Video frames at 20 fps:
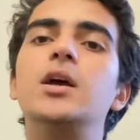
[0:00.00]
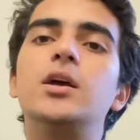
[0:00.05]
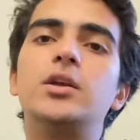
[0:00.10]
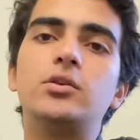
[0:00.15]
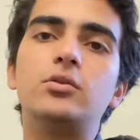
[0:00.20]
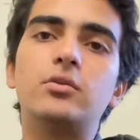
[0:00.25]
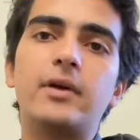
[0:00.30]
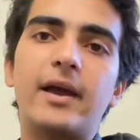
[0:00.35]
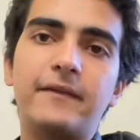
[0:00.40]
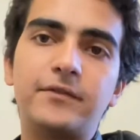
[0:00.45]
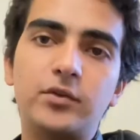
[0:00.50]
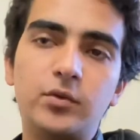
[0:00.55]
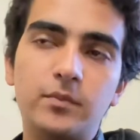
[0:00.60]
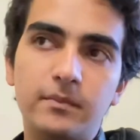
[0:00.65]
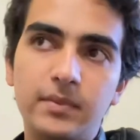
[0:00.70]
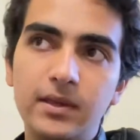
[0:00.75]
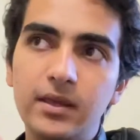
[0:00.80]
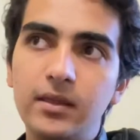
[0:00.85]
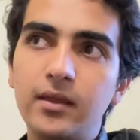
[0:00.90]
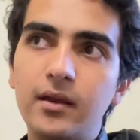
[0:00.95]
You don't have to
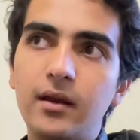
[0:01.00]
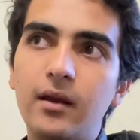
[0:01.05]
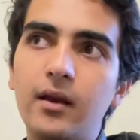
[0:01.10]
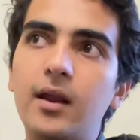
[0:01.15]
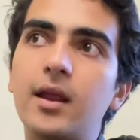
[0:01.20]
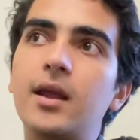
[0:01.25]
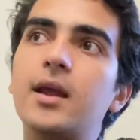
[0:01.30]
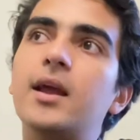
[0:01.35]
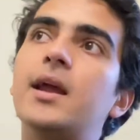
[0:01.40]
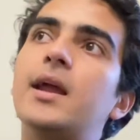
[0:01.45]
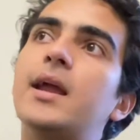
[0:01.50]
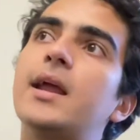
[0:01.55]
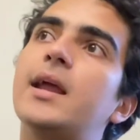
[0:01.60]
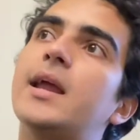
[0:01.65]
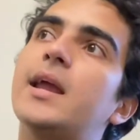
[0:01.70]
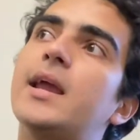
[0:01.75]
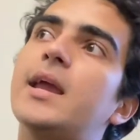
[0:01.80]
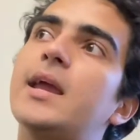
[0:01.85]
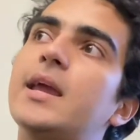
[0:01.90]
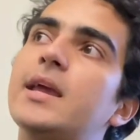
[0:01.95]
be there,
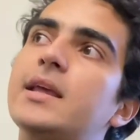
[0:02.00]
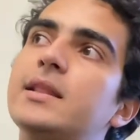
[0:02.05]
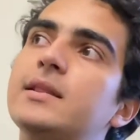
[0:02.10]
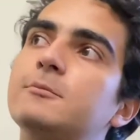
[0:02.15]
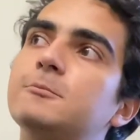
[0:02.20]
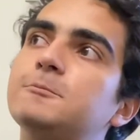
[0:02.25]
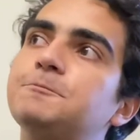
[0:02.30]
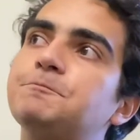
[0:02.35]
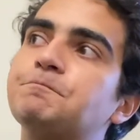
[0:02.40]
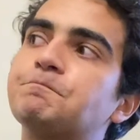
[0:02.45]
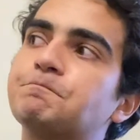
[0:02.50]
and